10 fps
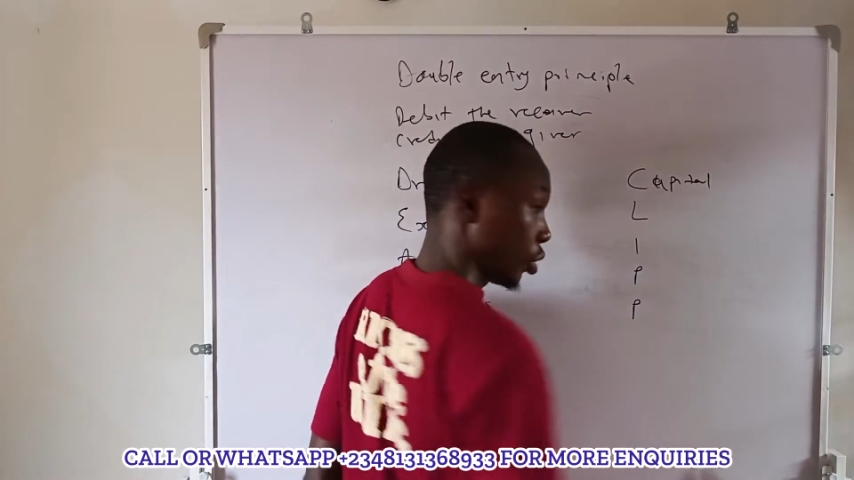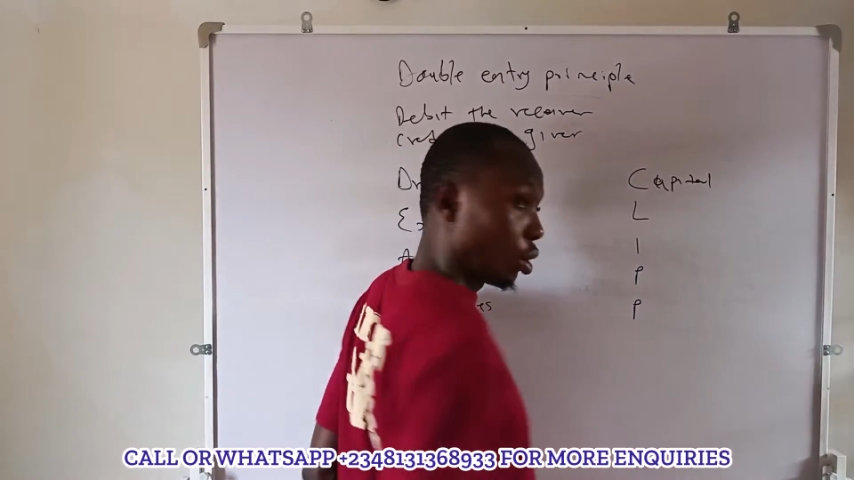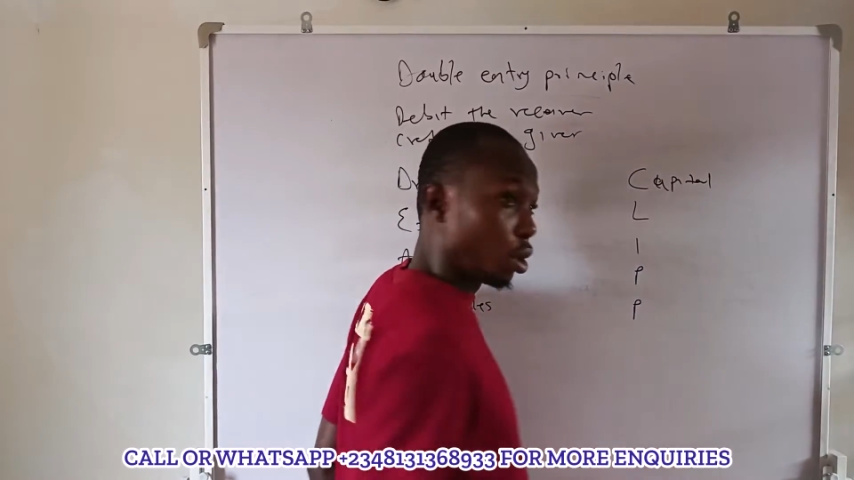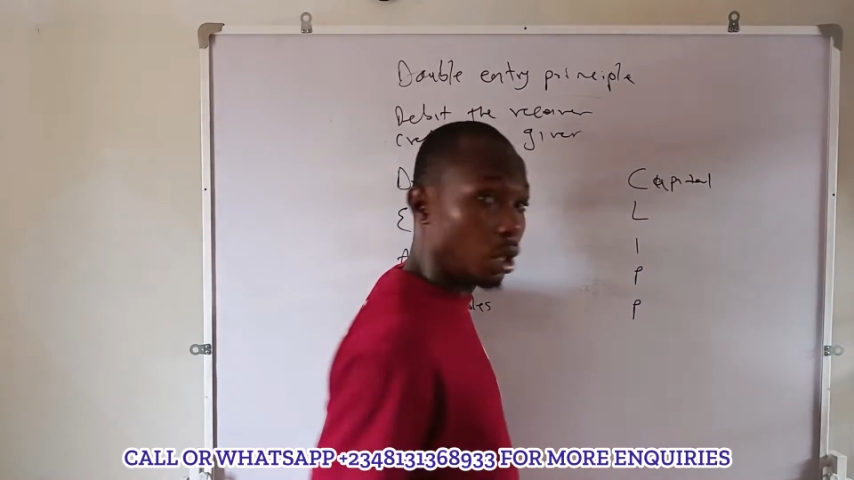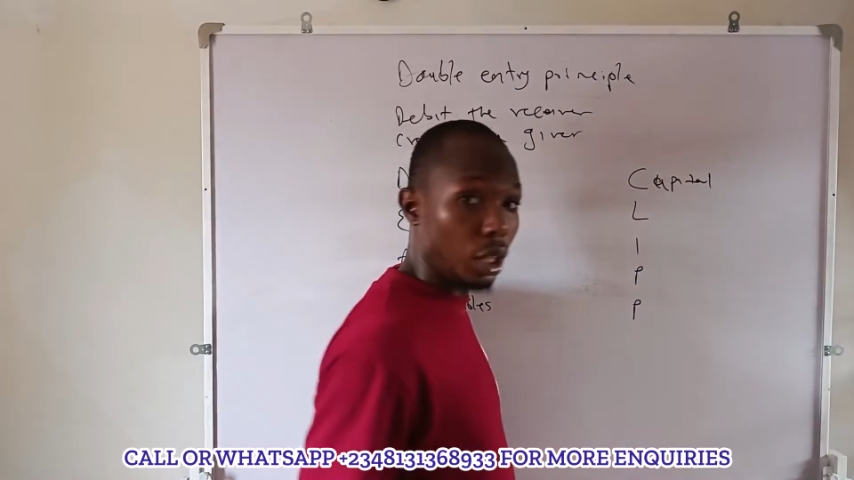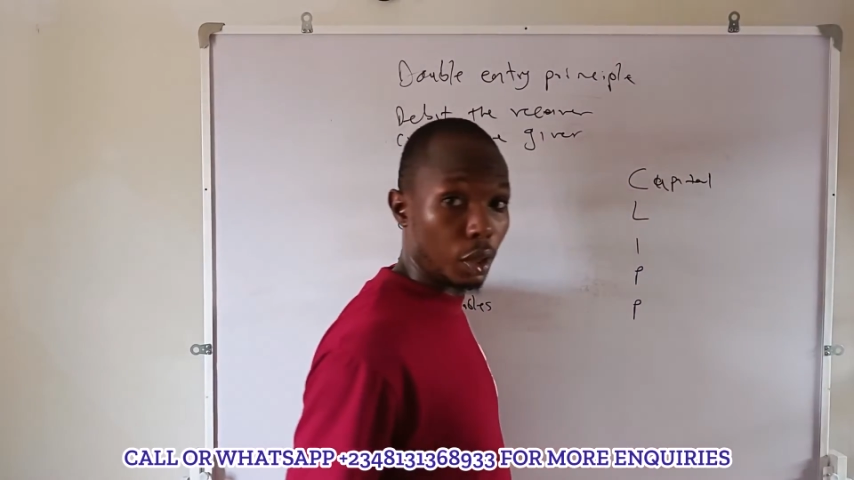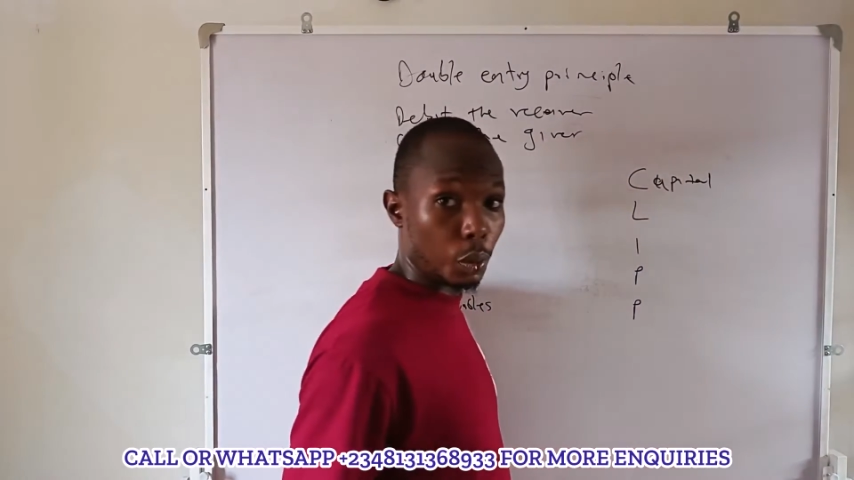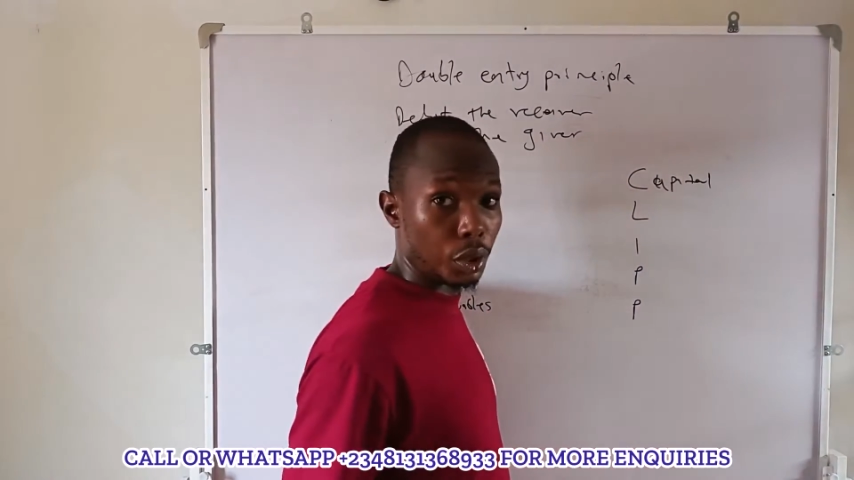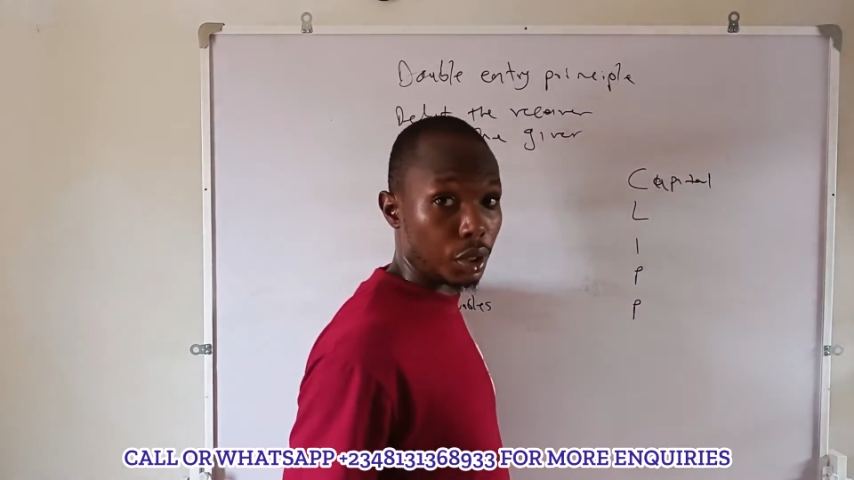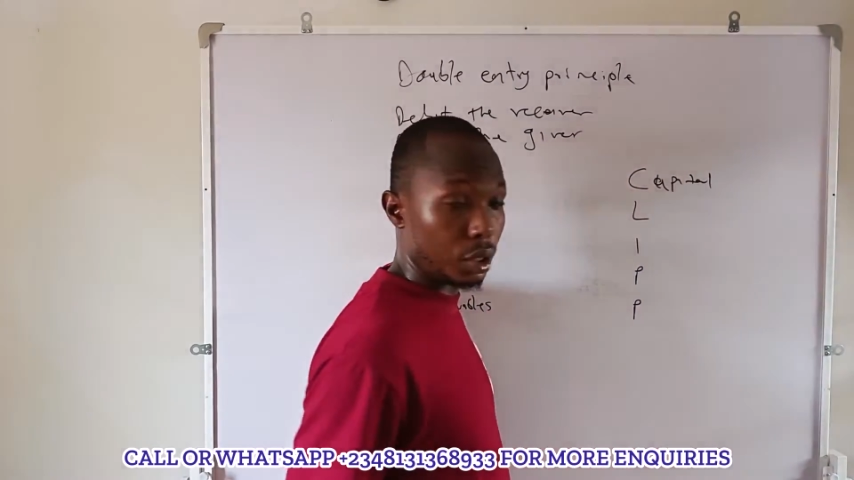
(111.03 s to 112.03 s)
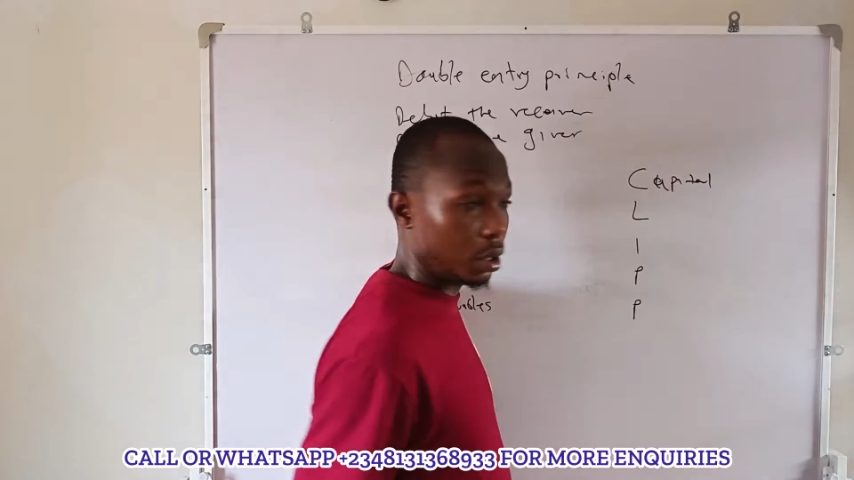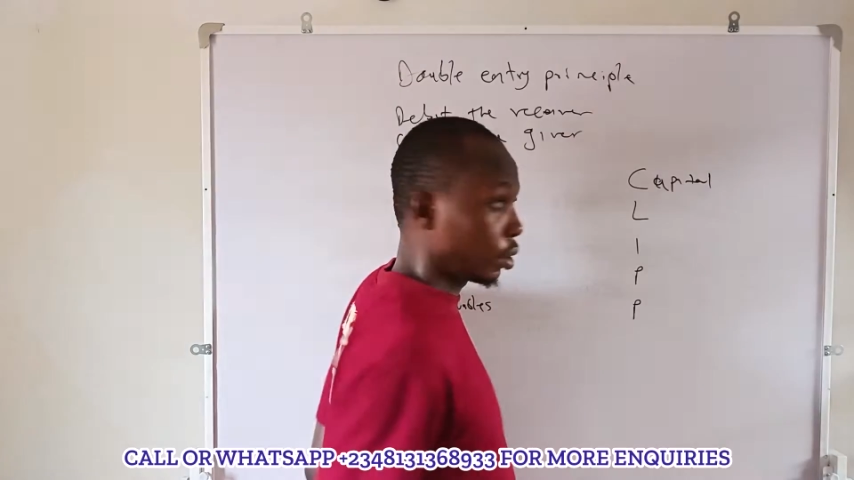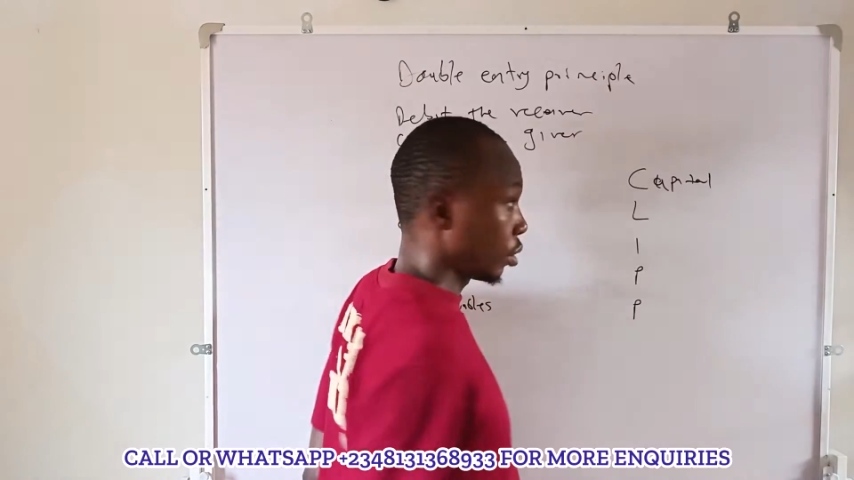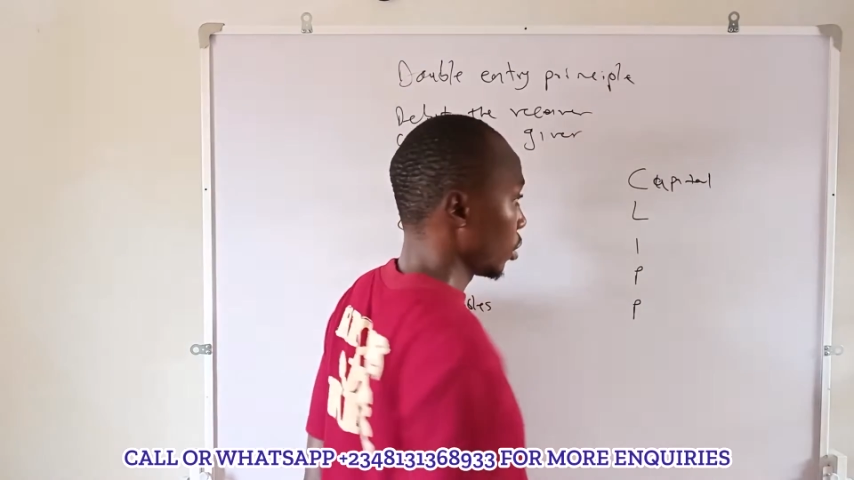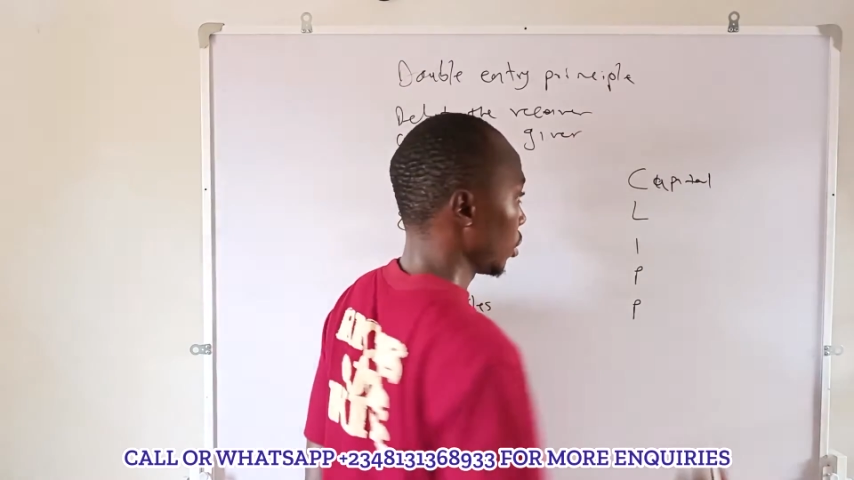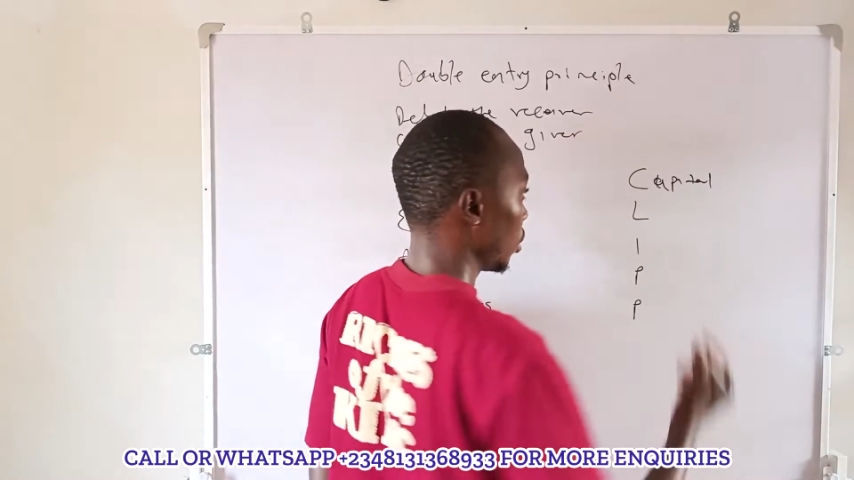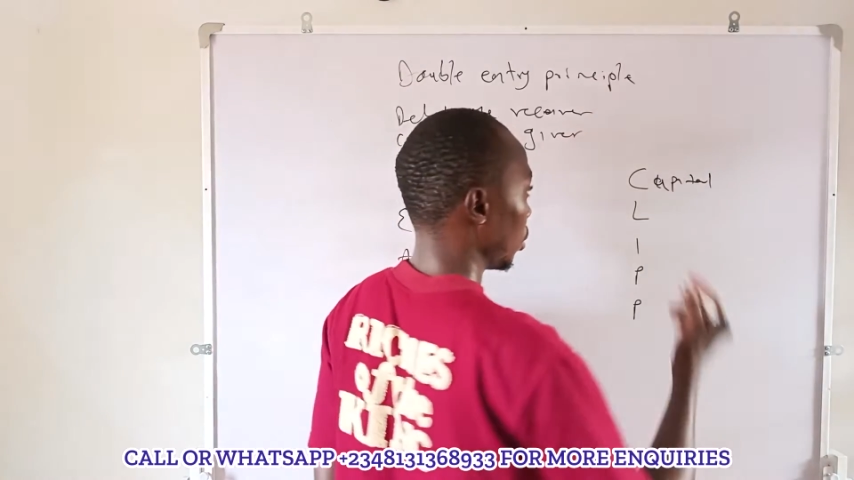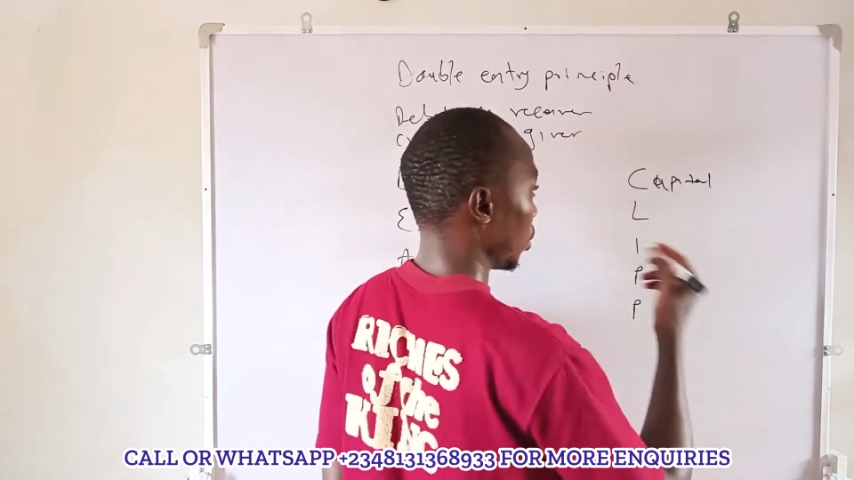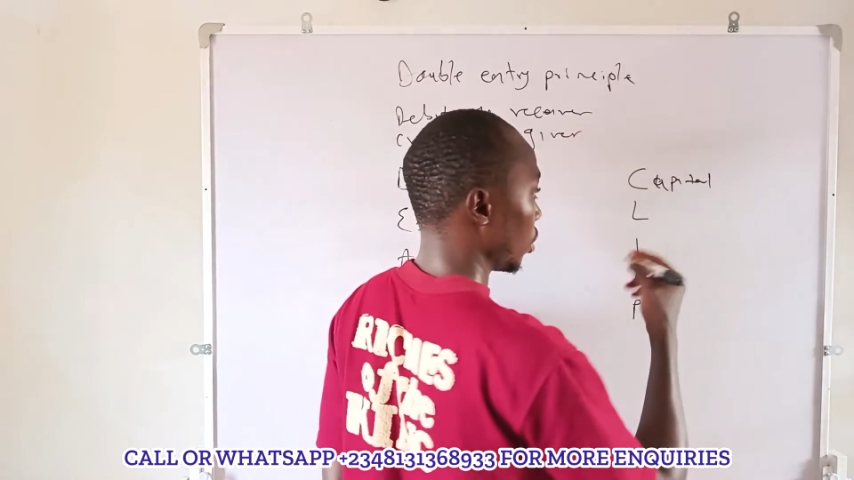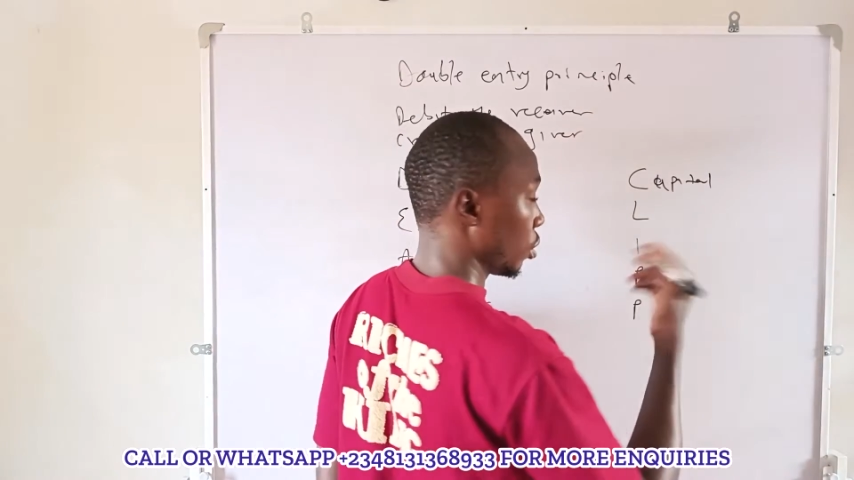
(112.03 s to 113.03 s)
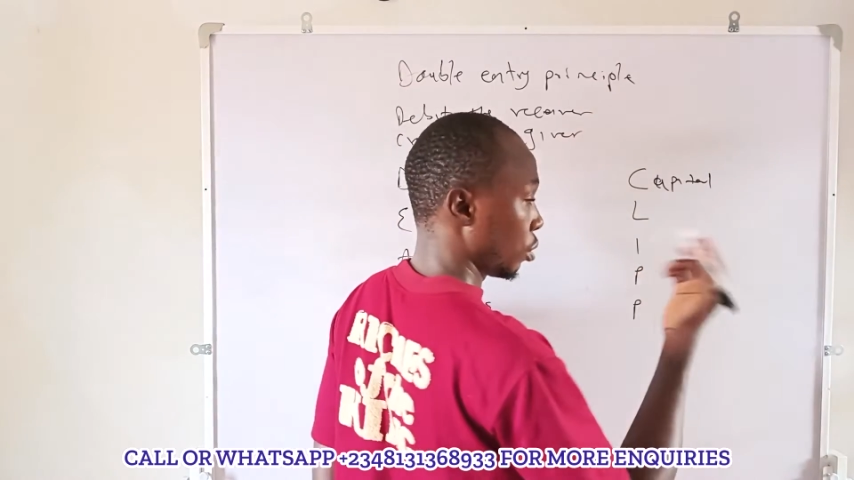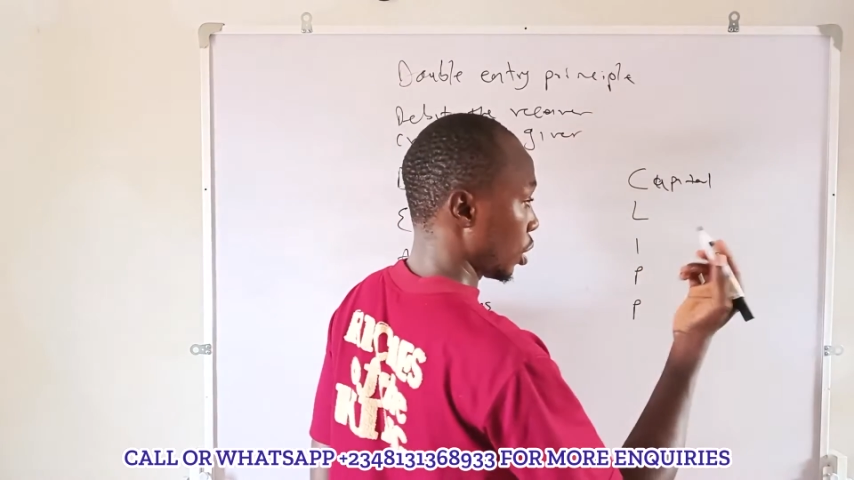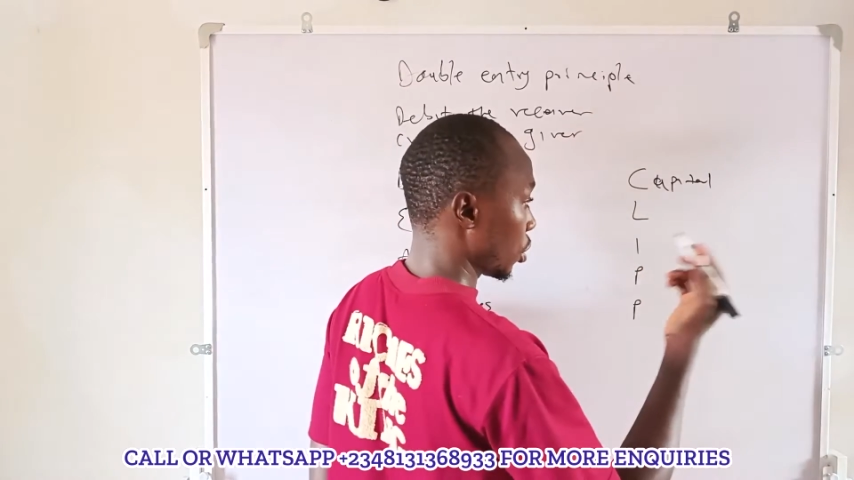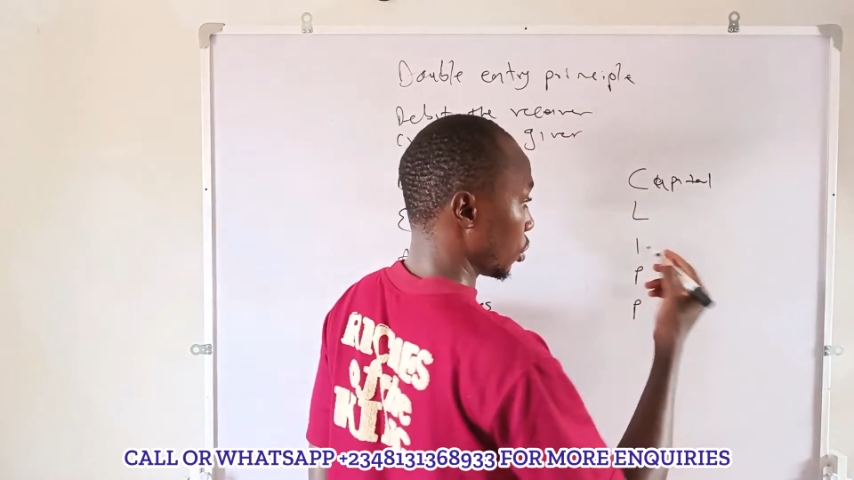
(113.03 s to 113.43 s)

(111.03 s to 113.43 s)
or equity or owner's